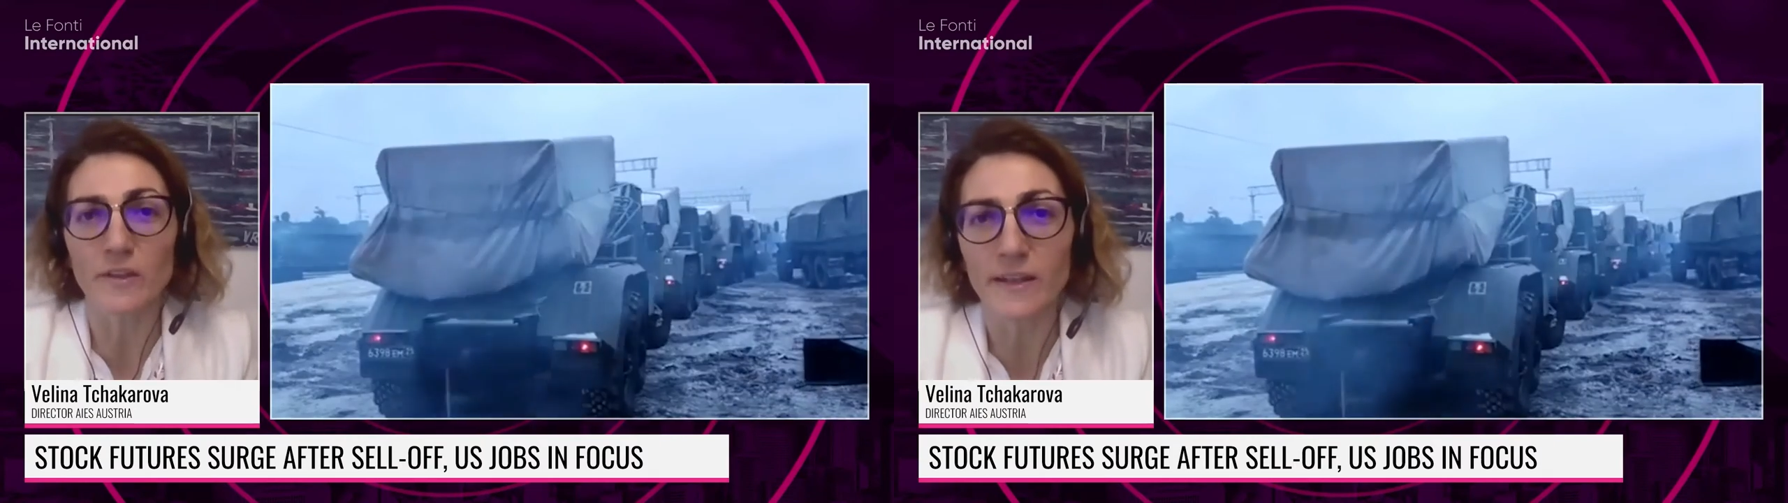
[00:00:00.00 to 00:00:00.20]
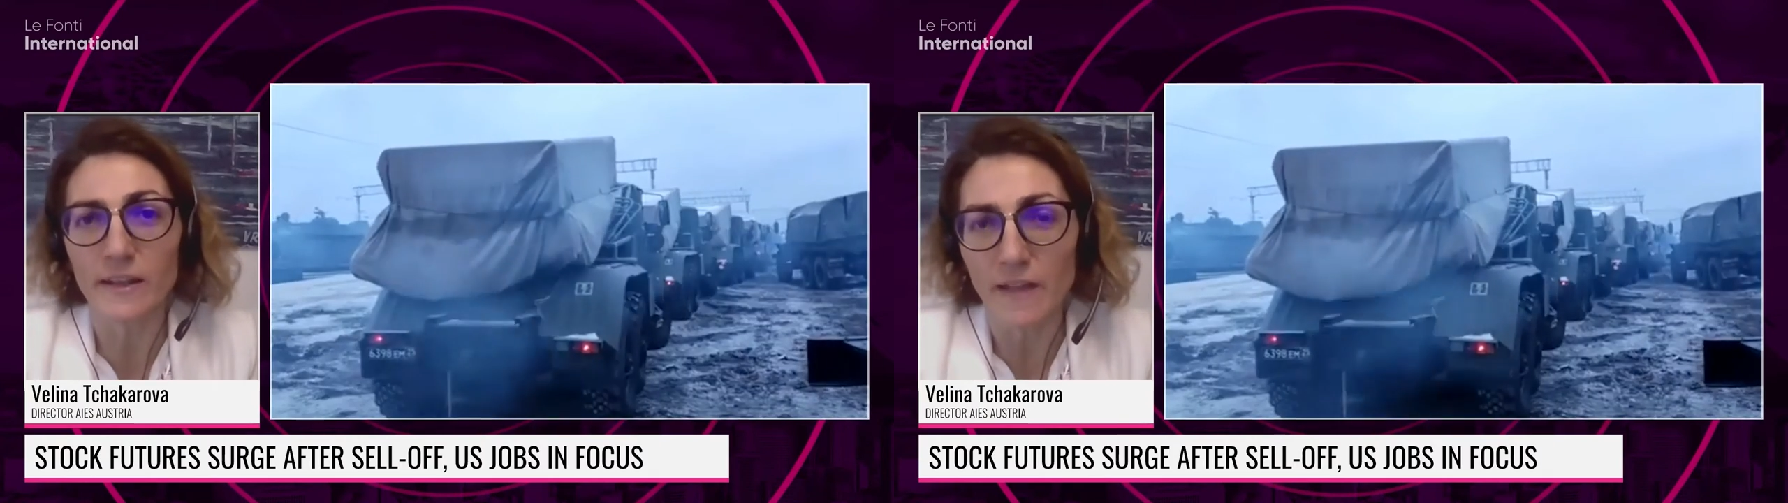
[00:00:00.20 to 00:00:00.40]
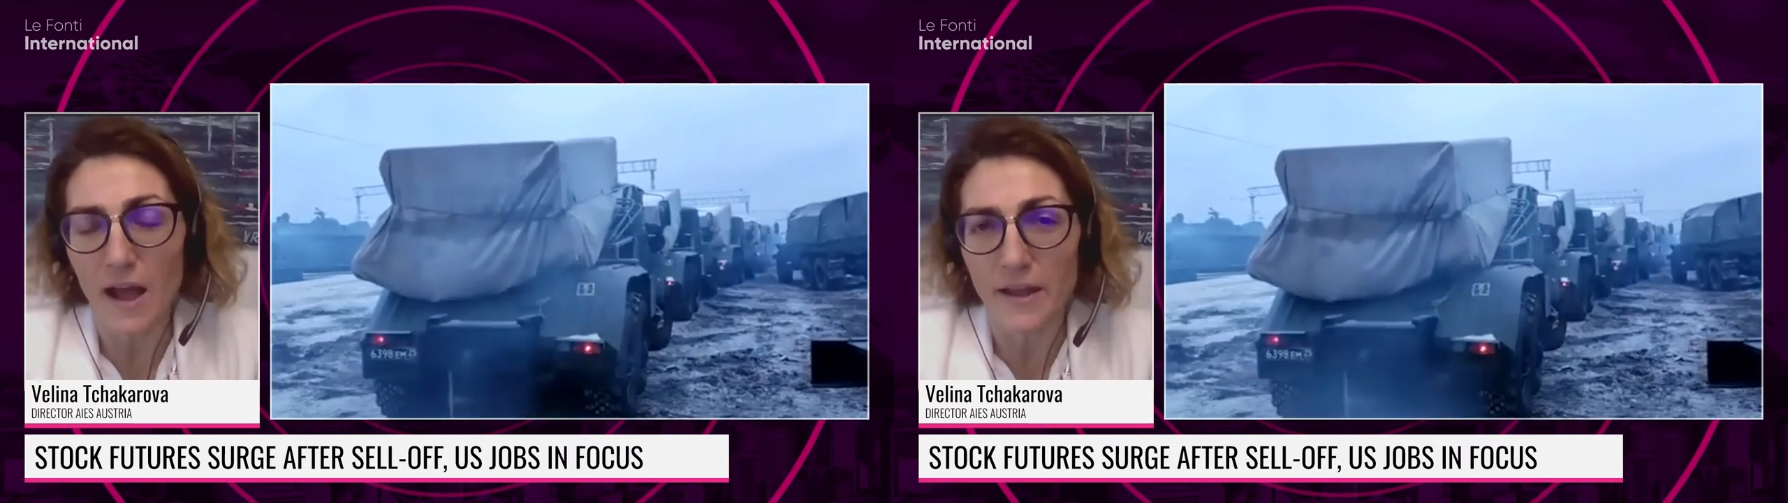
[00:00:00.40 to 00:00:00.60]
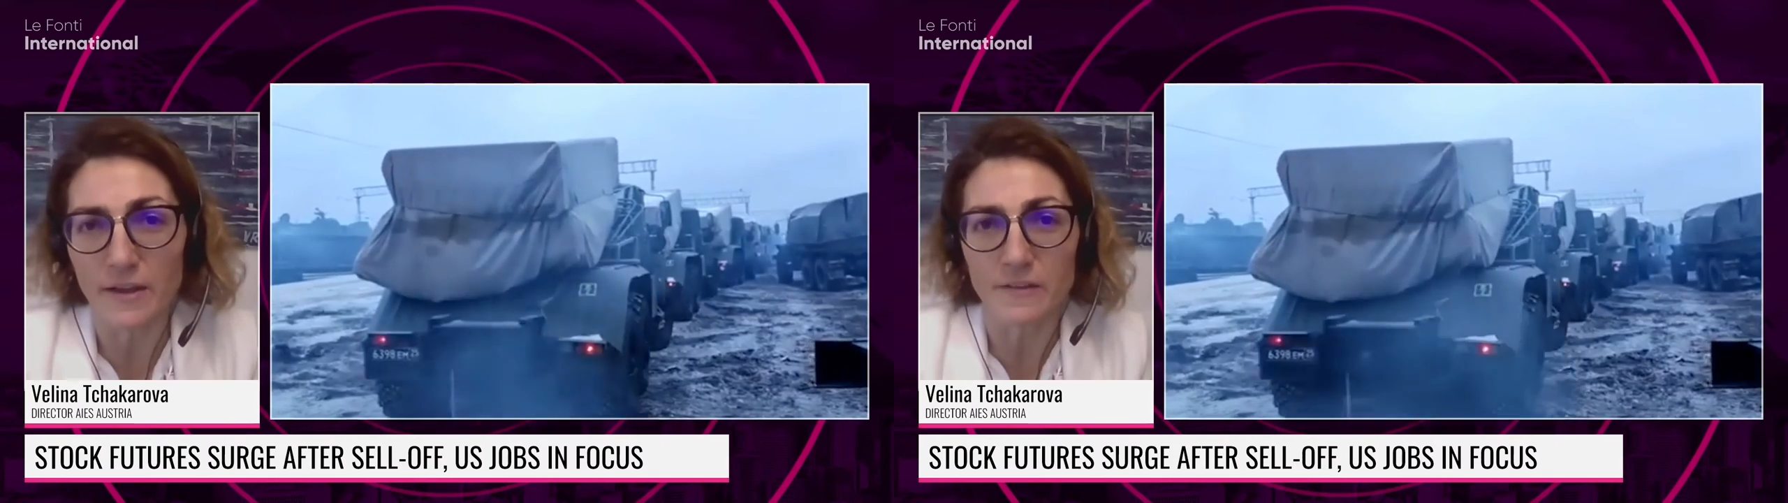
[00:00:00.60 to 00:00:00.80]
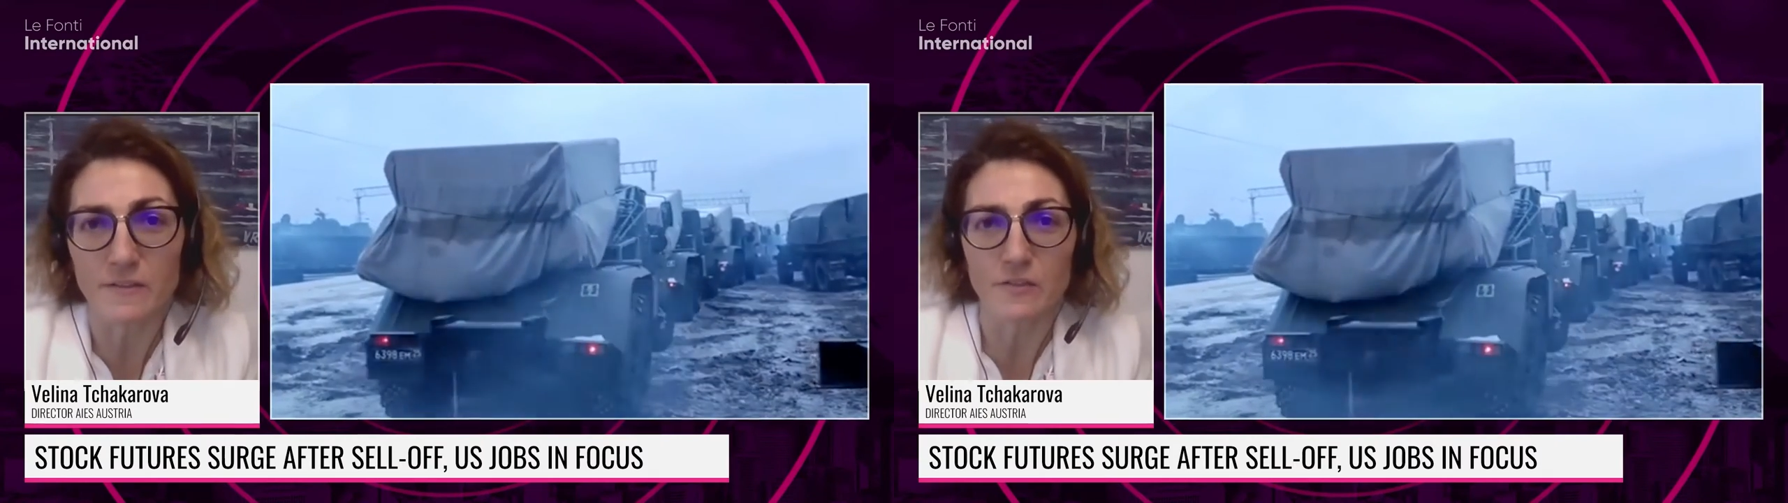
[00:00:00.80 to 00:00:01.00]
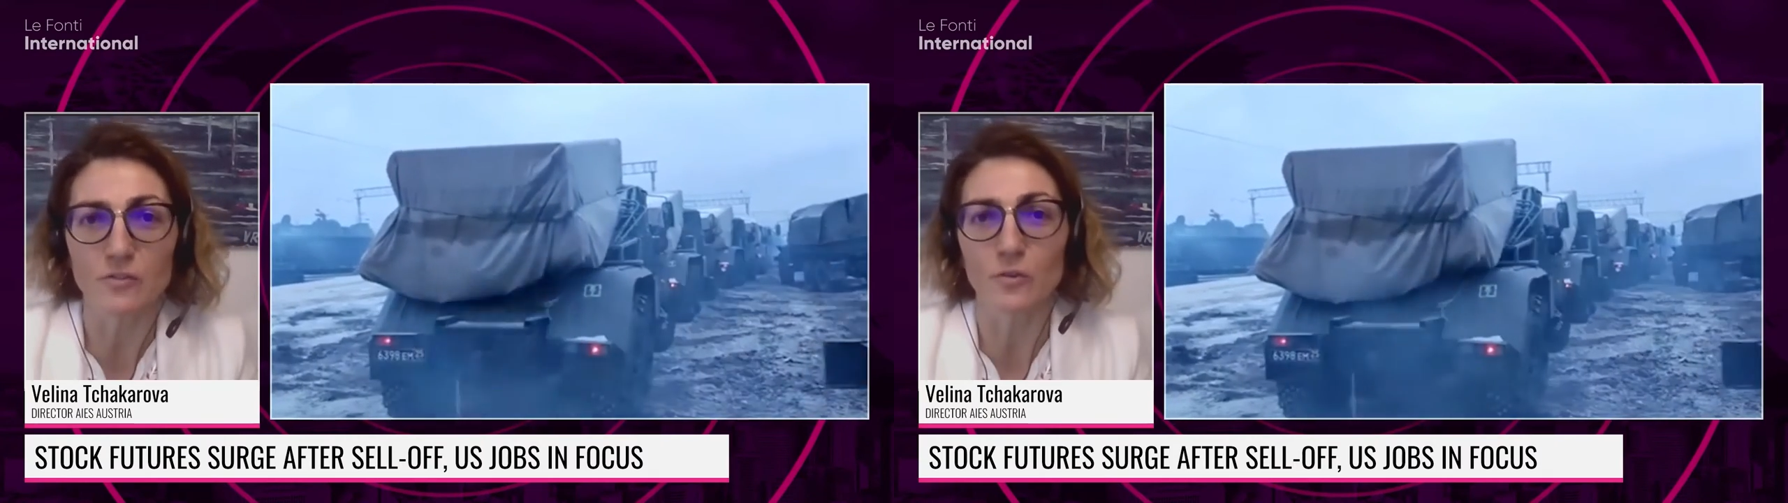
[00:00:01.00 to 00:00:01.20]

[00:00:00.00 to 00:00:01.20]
an alliance, it's